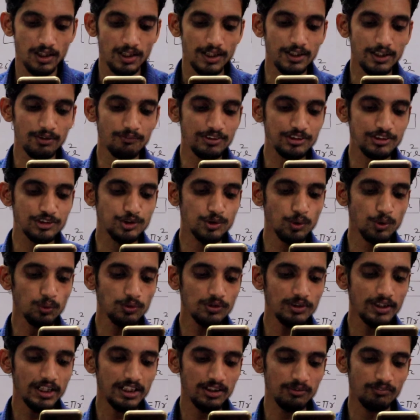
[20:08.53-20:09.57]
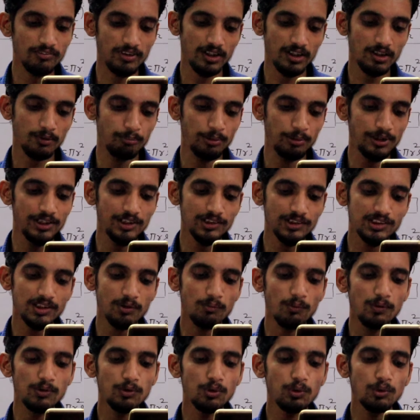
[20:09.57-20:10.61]
In Wistone network, P is
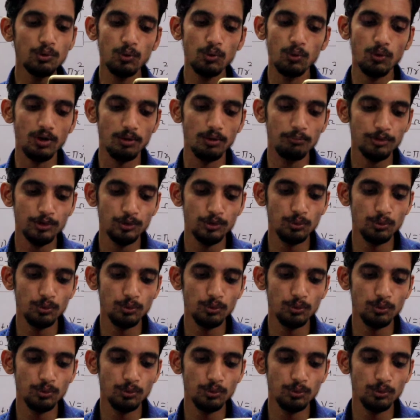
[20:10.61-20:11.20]
equal to 2 ohm,